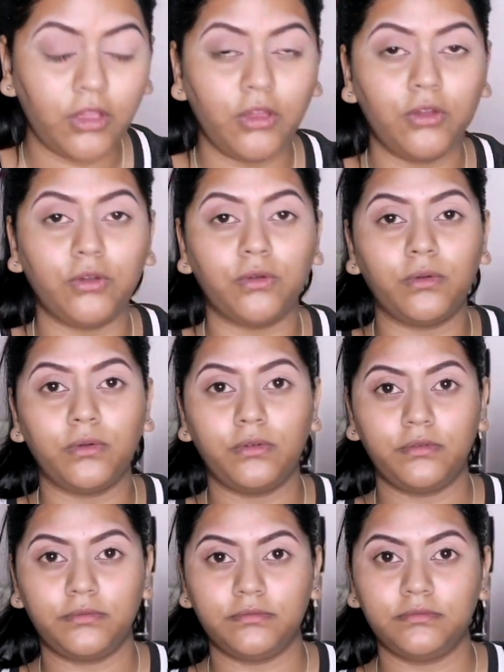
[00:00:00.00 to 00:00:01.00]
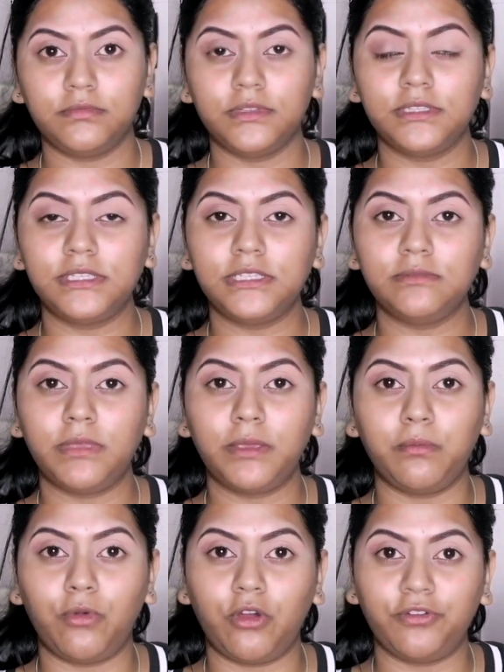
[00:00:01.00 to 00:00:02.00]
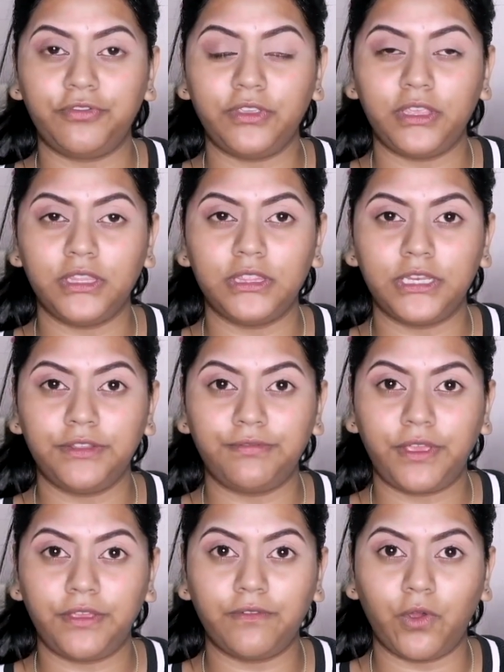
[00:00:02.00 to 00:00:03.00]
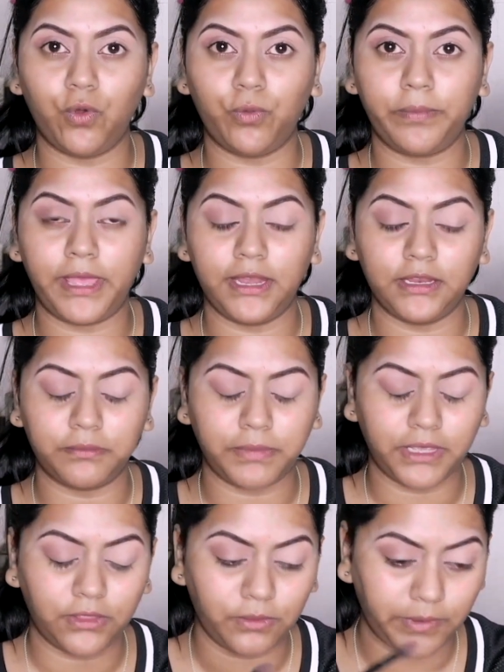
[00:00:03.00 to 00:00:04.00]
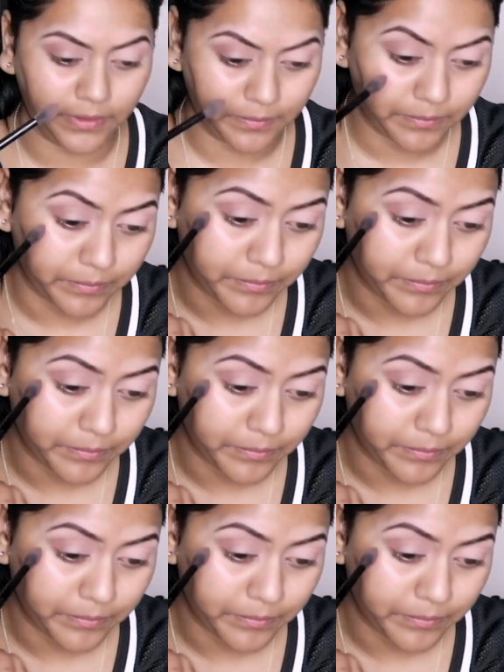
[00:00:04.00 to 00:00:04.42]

Oh, this is my Morphe 350 palette, by the way.